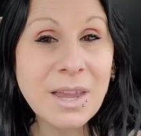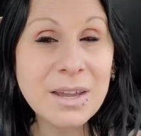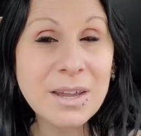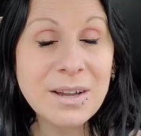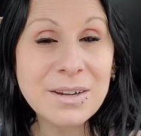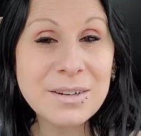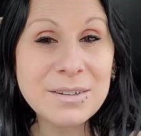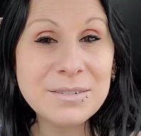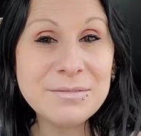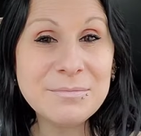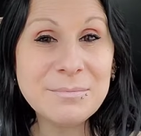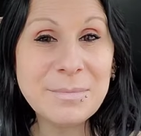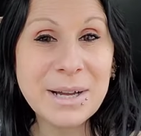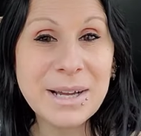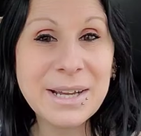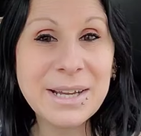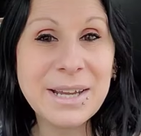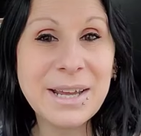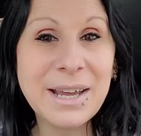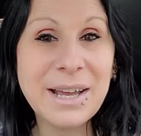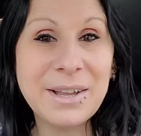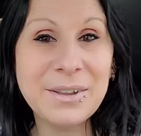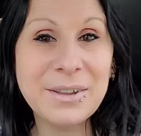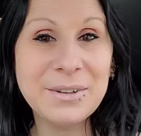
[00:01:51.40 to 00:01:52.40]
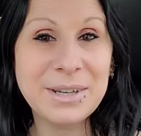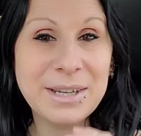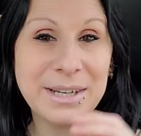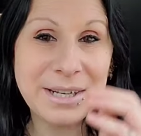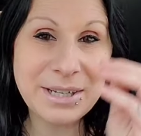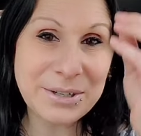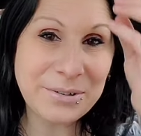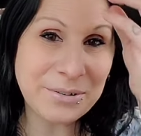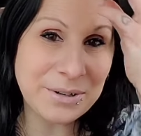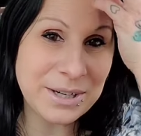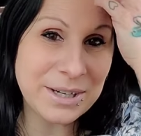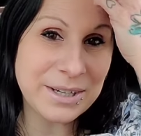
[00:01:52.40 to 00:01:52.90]
of my Hello Kitty
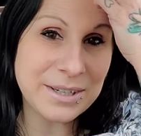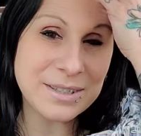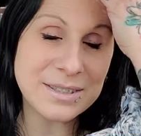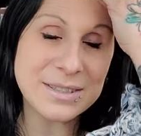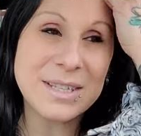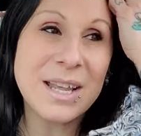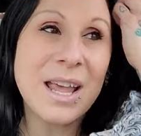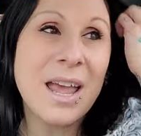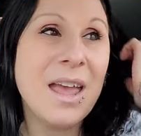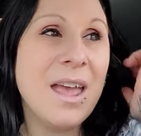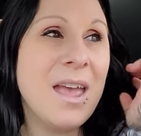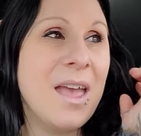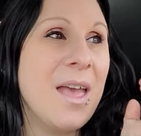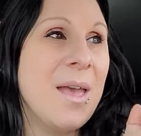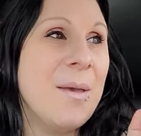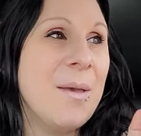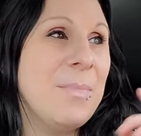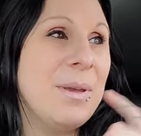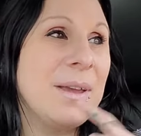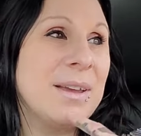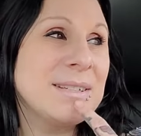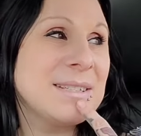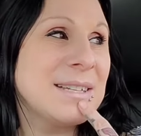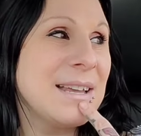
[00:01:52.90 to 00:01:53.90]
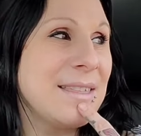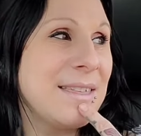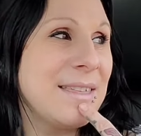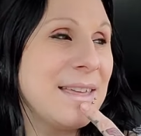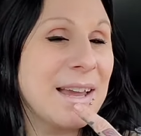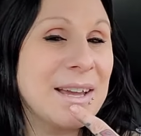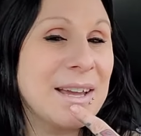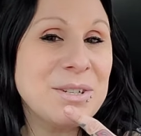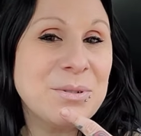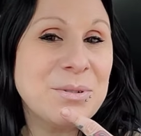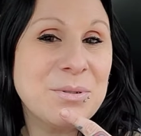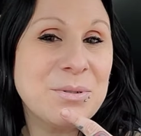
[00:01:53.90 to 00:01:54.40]
greeters because I think
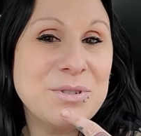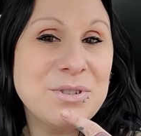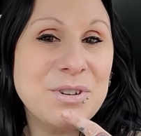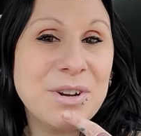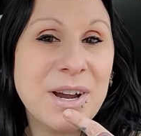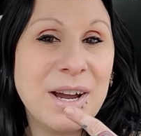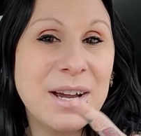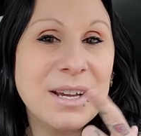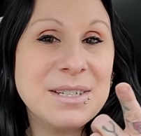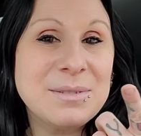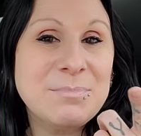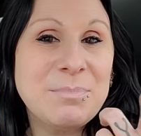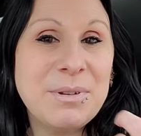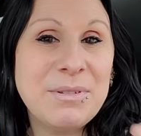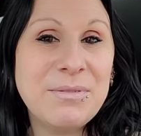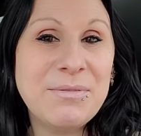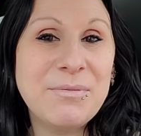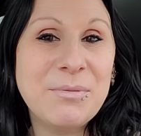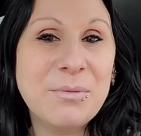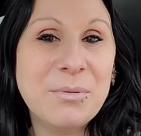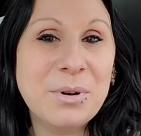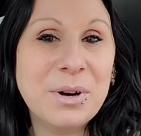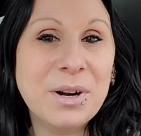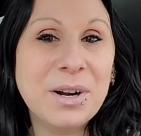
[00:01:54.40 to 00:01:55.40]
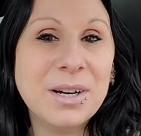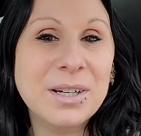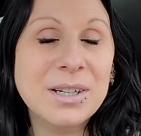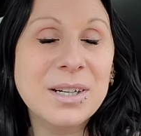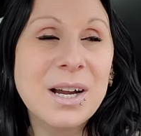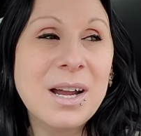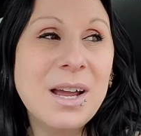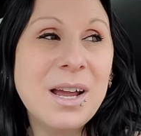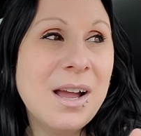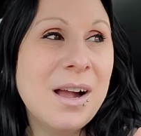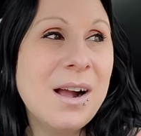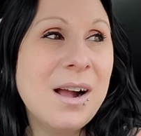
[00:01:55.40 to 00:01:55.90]
I told you guys before,
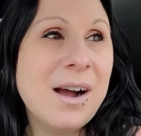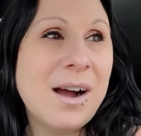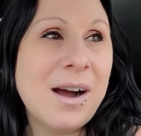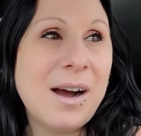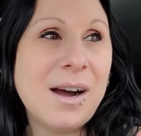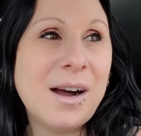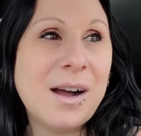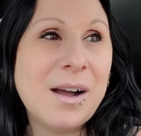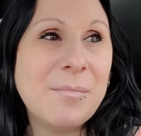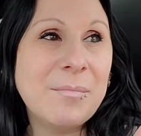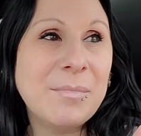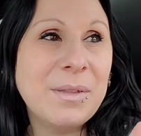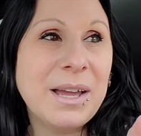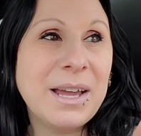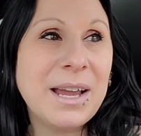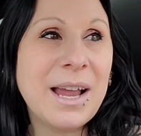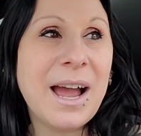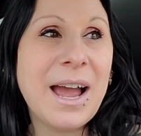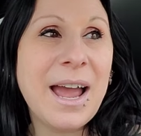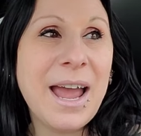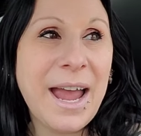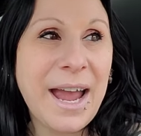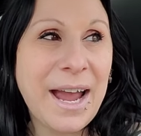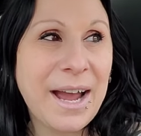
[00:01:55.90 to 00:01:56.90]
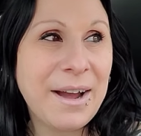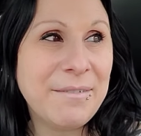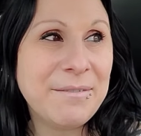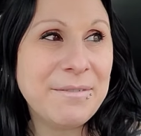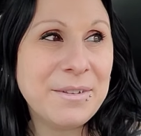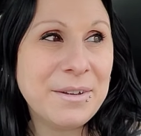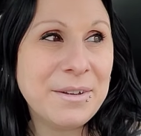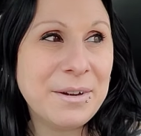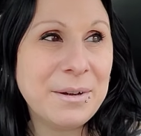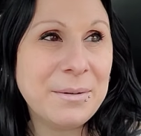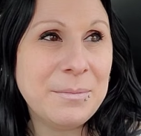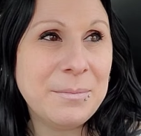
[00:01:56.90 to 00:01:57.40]
um, like I have
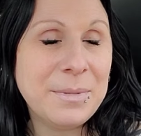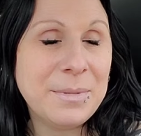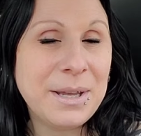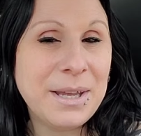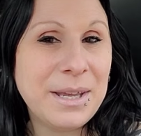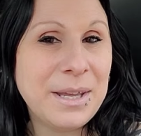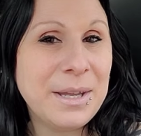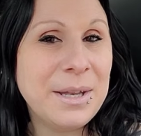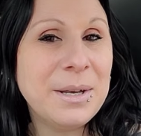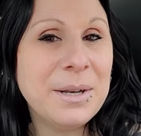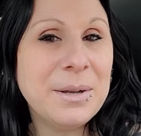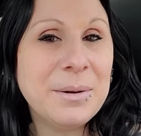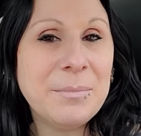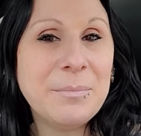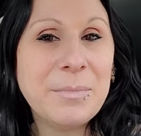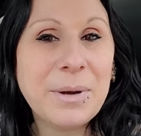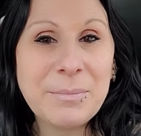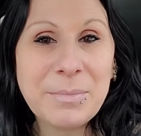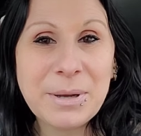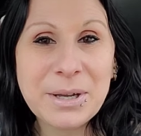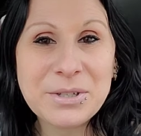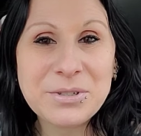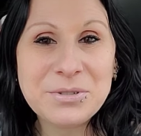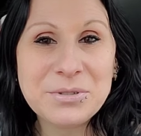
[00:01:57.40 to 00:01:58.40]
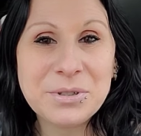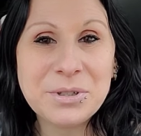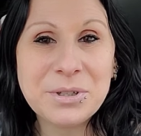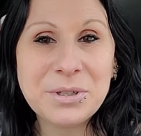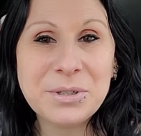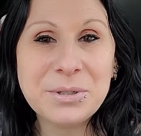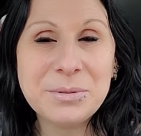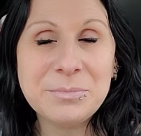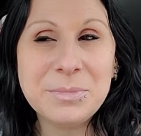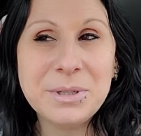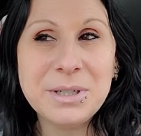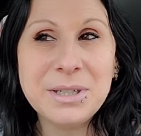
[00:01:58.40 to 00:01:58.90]
them in my
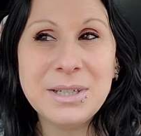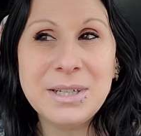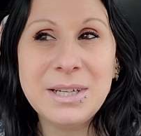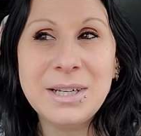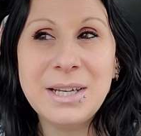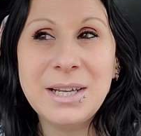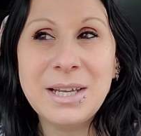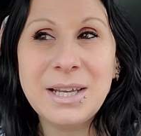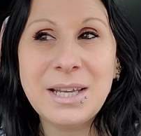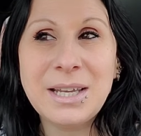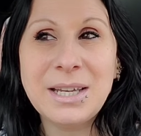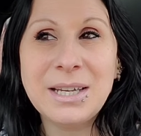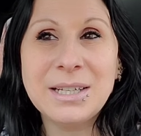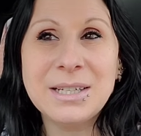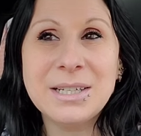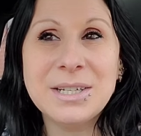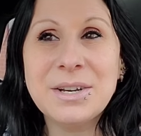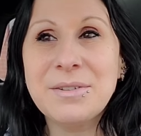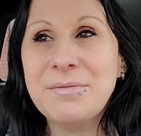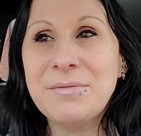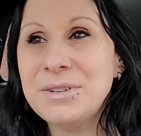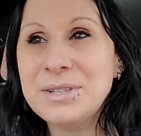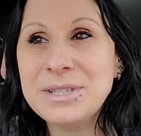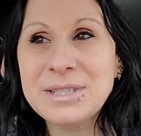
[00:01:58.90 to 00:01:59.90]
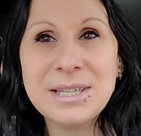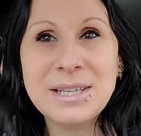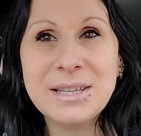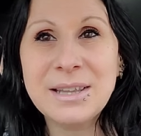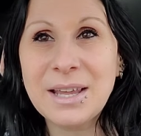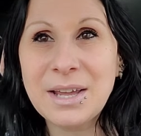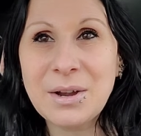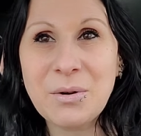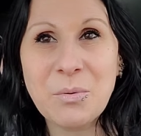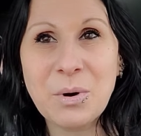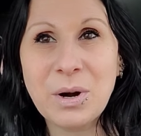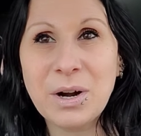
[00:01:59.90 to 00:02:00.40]
bedroom and if you see
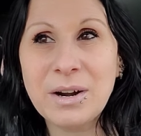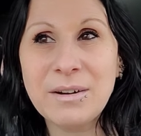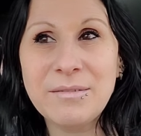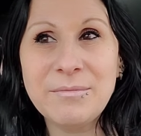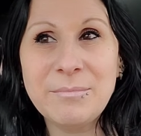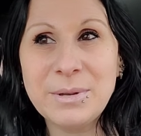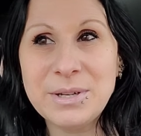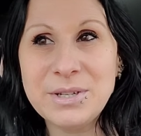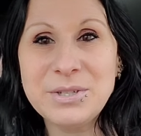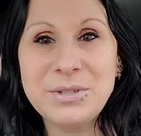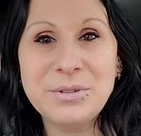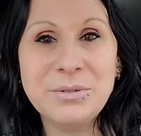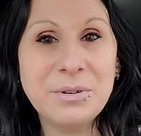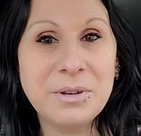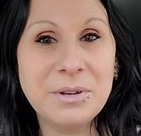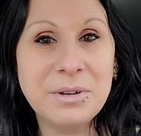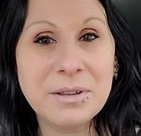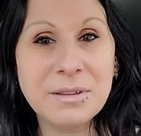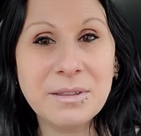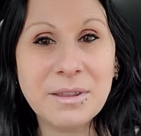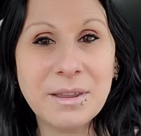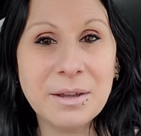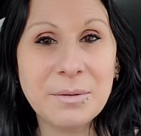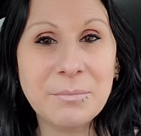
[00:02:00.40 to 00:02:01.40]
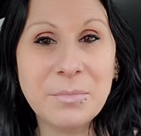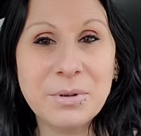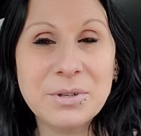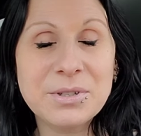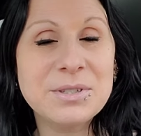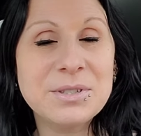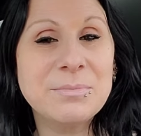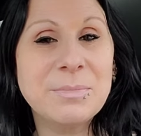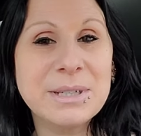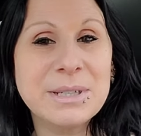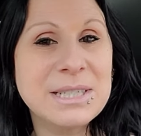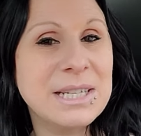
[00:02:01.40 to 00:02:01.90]
like where I've been doing like
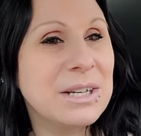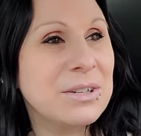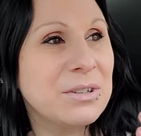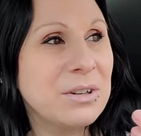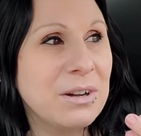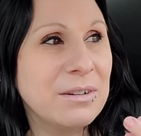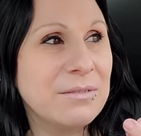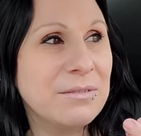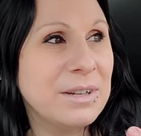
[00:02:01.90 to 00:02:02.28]
most of my TikTok